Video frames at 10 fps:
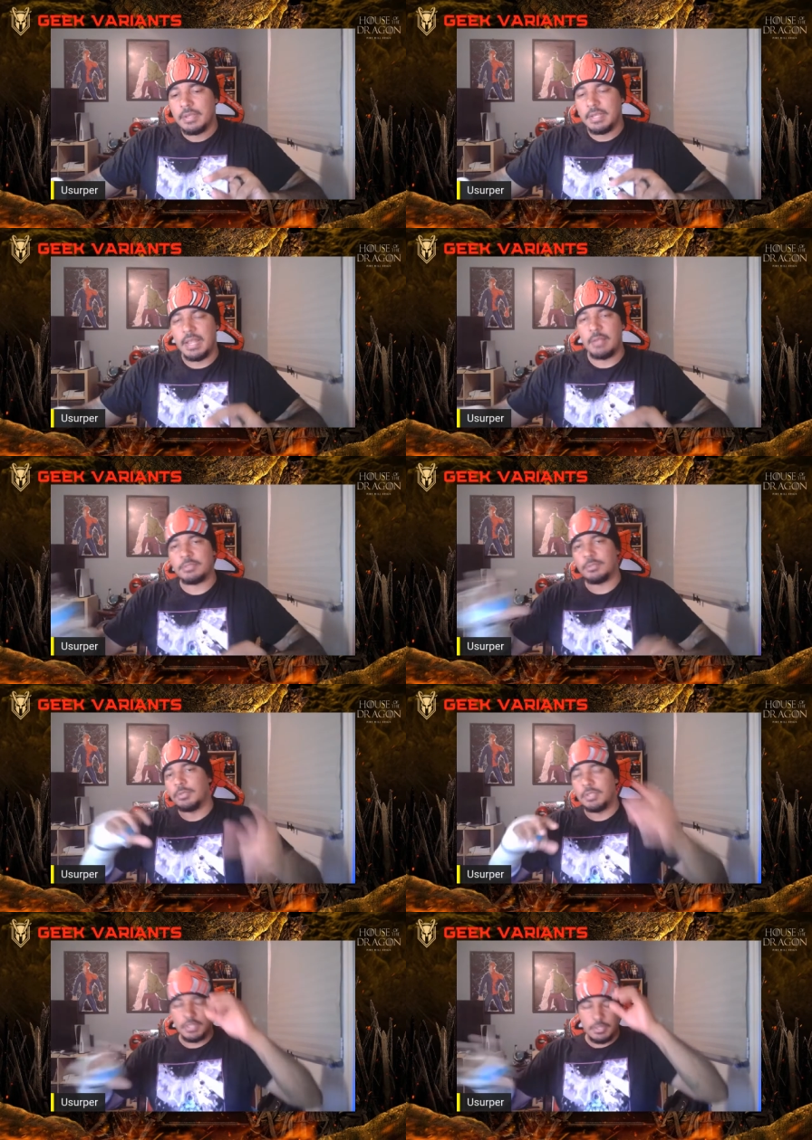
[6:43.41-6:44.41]
and that was through
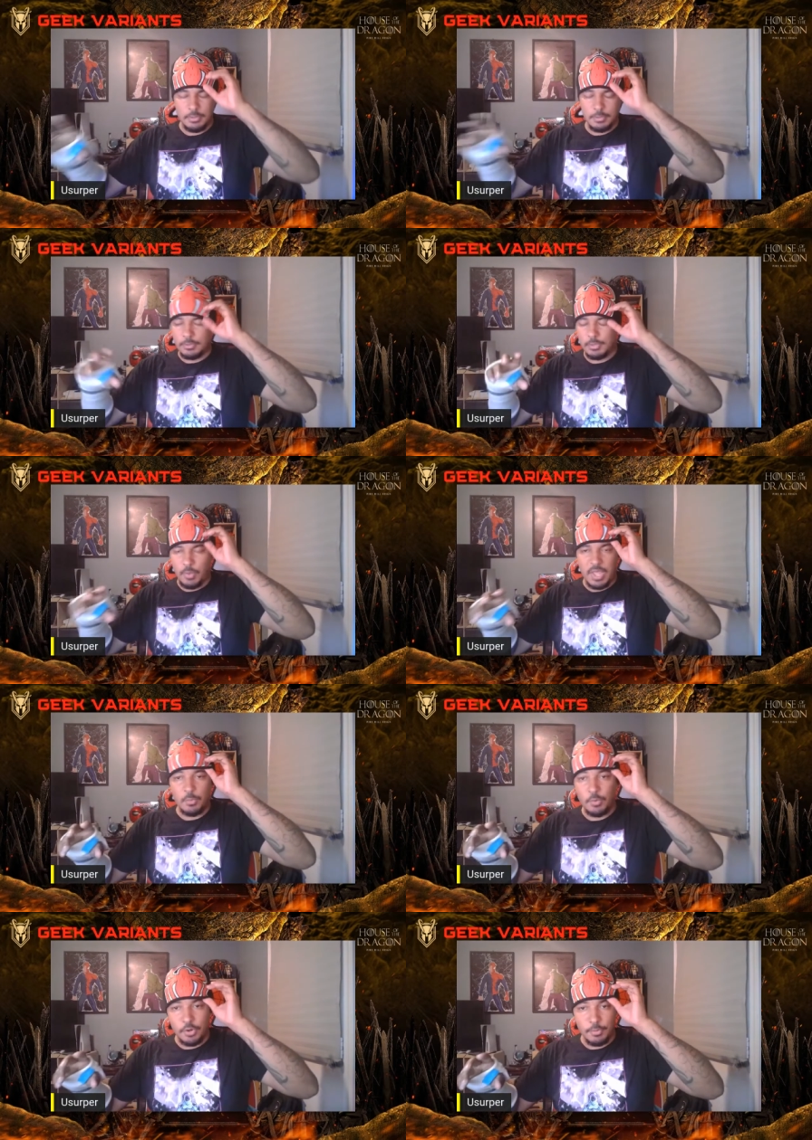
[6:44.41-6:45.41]
the whole the white
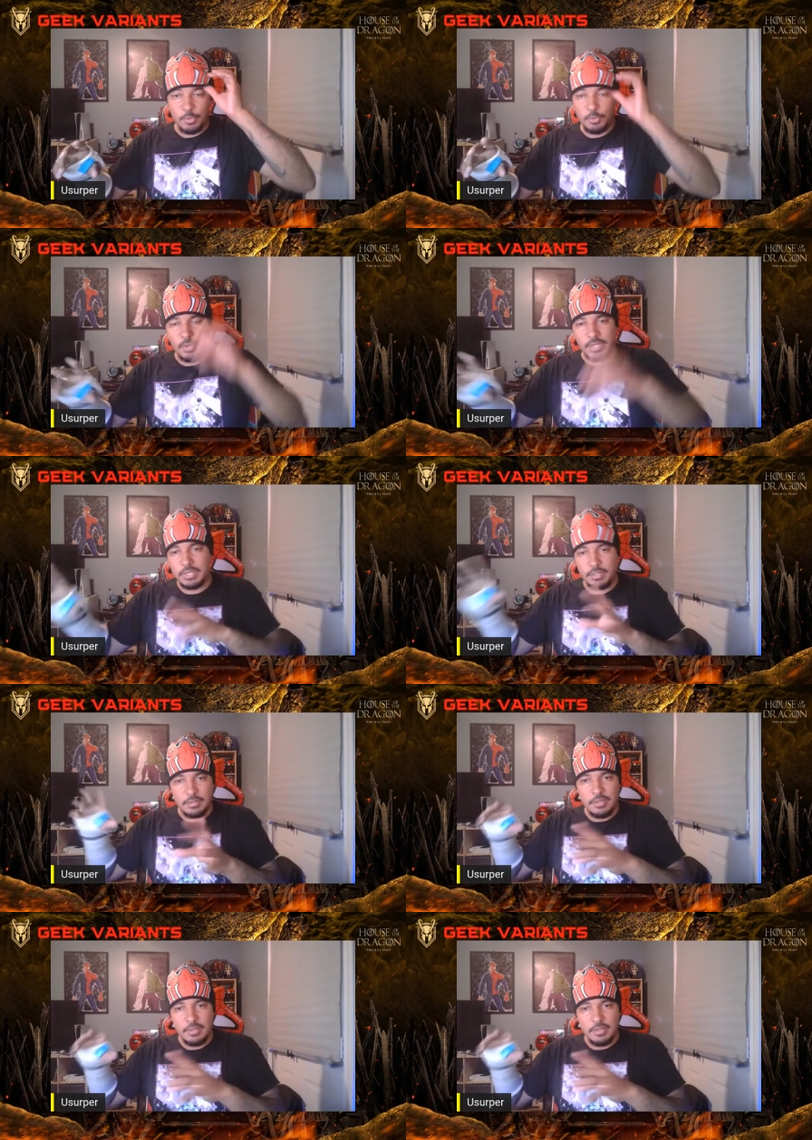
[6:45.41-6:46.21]
worm who one of the